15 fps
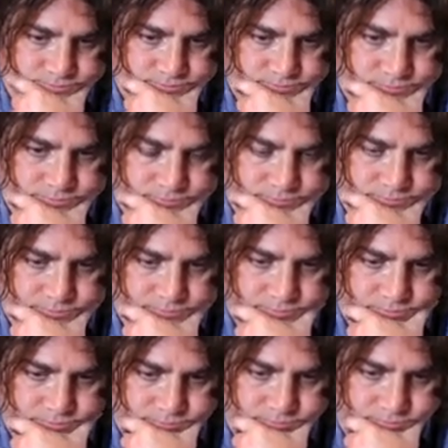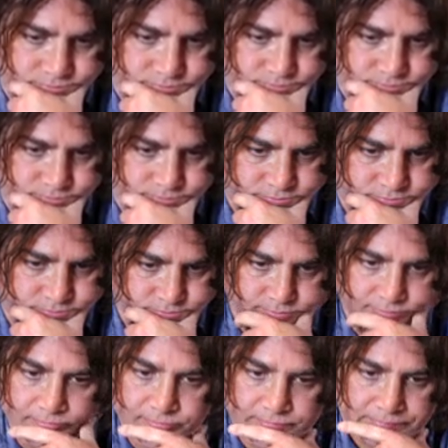
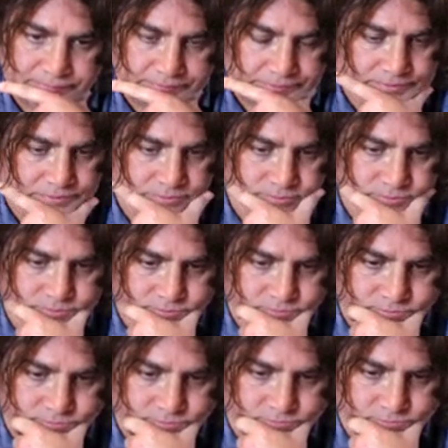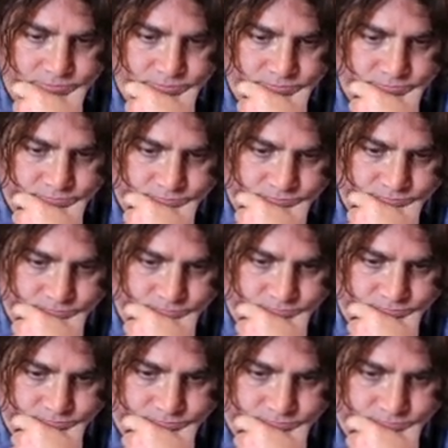
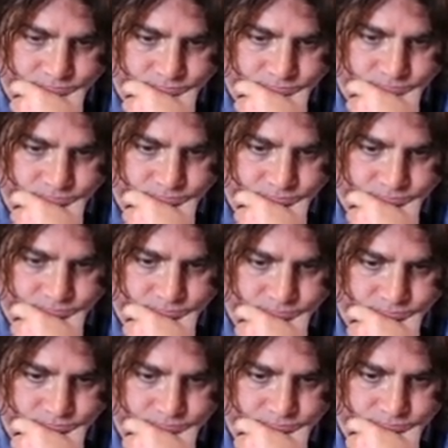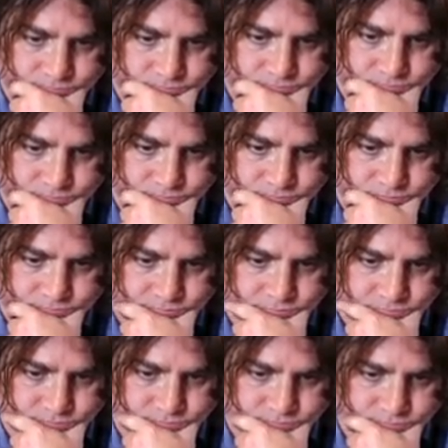
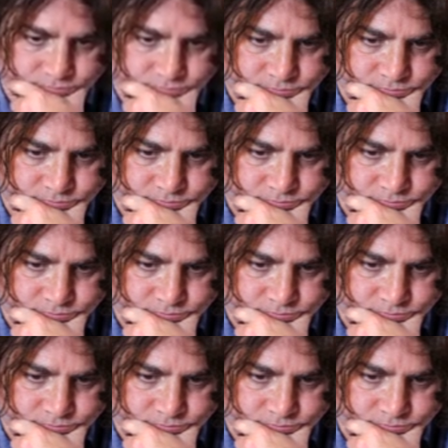[no speech]